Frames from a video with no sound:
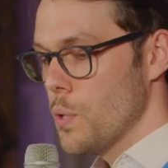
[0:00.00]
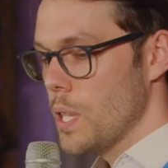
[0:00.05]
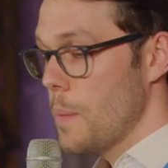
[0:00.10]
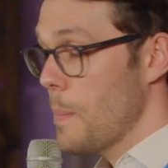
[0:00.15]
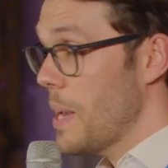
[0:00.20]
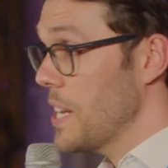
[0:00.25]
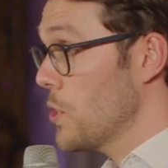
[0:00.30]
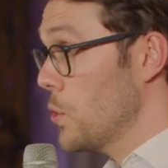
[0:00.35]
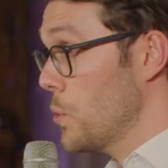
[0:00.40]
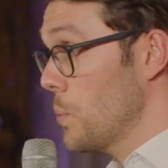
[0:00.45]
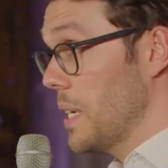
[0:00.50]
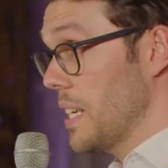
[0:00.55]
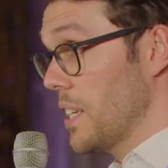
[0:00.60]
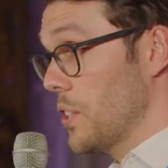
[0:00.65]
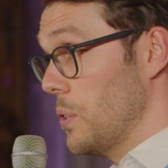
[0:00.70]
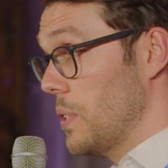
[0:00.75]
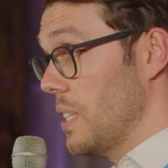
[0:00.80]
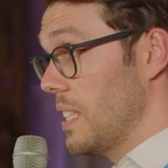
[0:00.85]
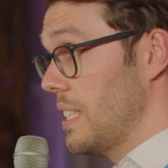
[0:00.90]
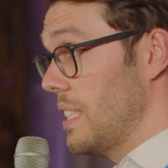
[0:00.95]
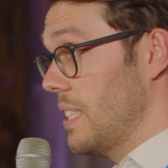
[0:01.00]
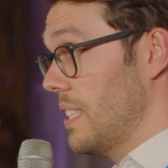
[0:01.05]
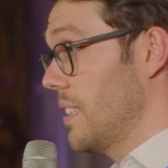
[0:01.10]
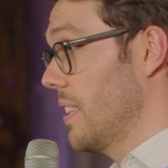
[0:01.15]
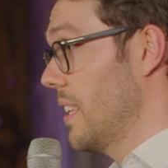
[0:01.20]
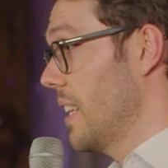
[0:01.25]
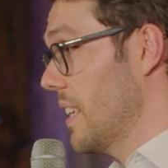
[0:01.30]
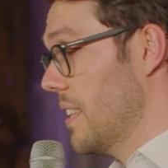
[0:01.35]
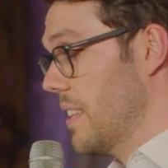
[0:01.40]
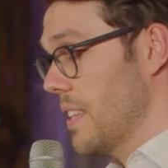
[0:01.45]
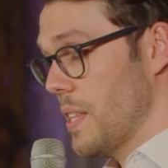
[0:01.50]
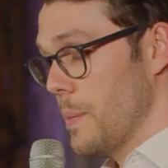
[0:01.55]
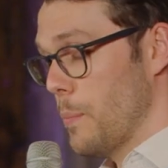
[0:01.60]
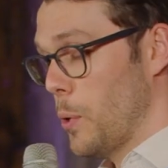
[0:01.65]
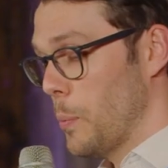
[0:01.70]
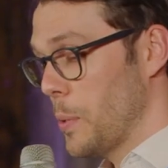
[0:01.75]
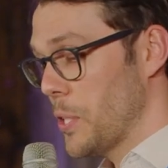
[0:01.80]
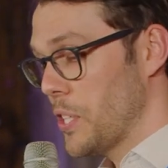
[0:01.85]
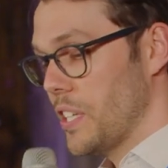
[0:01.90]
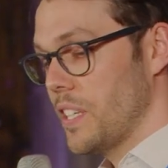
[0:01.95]
the measures we included, like the
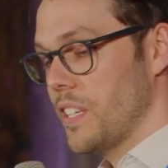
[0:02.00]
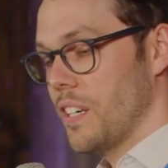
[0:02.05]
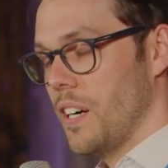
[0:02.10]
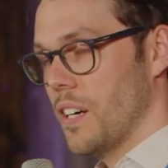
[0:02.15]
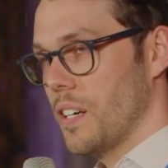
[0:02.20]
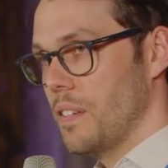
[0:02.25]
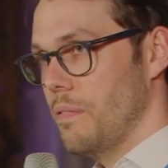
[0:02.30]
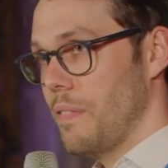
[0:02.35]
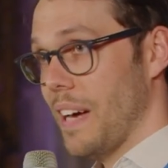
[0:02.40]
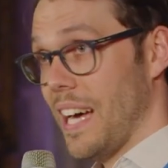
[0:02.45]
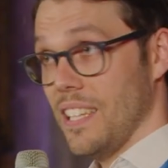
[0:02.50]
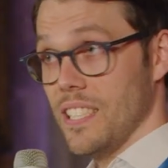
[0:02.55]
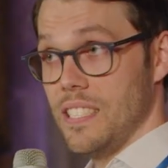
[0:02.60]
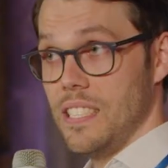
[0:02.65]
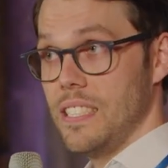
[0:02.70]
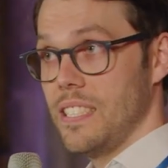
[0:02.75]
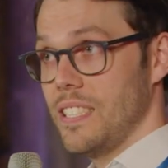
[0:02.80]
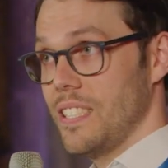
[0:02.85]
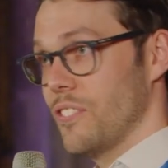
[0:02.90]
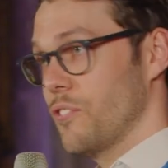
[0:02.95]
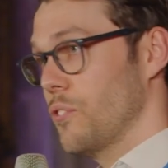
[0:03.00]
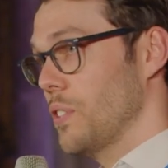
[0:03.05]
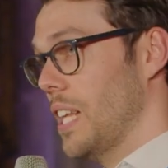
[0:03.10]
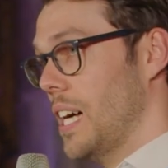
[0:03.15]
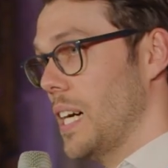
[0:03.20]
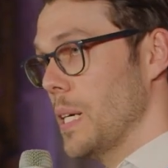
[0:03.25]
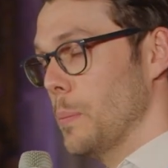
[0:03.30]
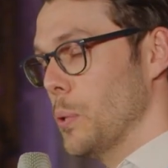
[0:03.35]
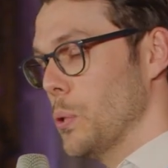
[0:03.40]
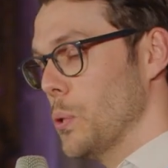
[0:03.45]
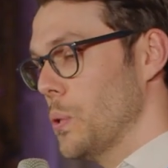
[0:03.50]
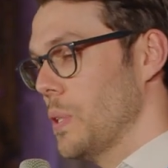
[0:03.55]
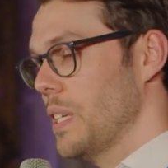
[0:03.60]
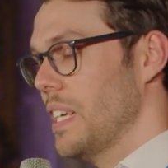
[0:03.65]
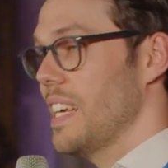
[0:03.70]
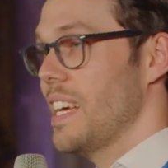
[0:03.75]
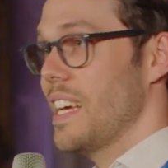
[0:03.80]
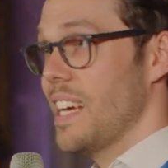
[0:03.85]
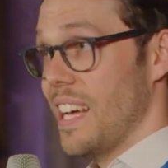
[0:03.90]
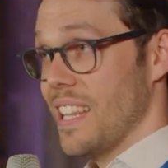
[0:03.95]
thermometer, are valid, reliable,
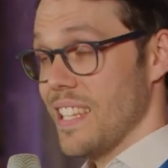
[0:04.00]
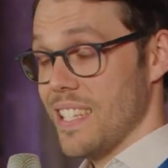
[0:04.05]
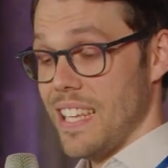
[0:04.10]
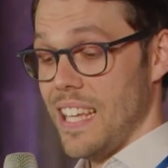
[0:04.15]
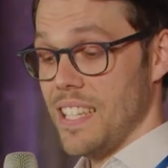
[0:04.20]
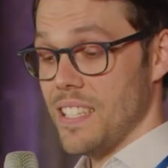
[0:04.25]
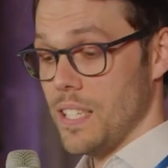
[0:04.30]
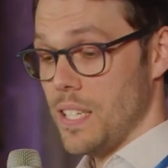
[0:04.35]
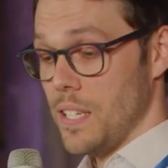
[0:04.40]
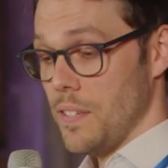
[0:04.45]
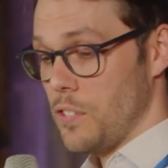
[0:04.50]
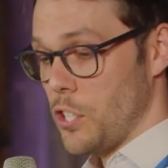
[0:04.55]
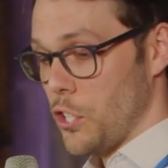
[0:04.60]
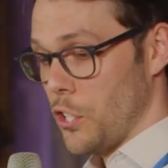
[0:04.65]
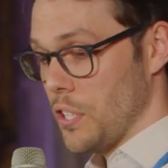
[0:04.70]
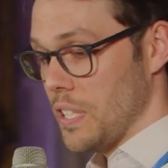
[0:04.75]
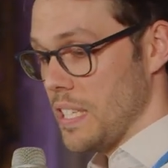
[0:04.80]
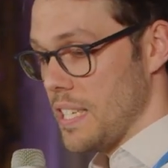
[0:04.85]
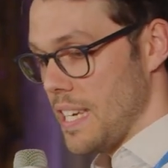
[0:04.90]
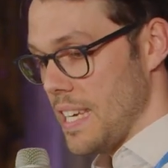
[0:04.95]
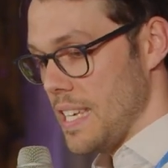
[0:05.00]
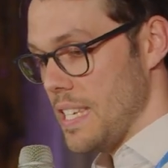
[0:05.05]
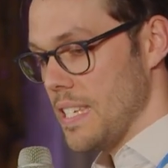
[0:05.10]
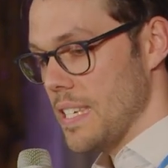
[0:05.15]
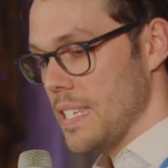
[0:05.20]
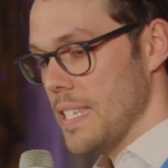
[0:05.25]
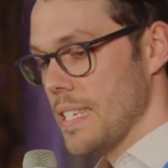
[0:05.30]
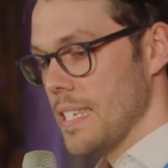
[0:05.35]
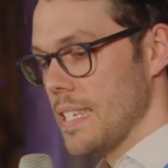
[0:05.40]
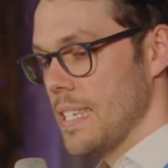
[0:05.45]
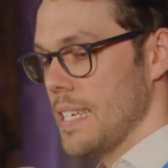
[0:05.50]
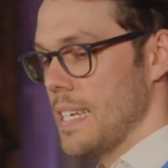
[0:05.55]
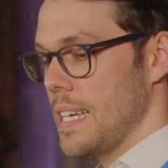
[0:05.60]
and sensitive to early changes.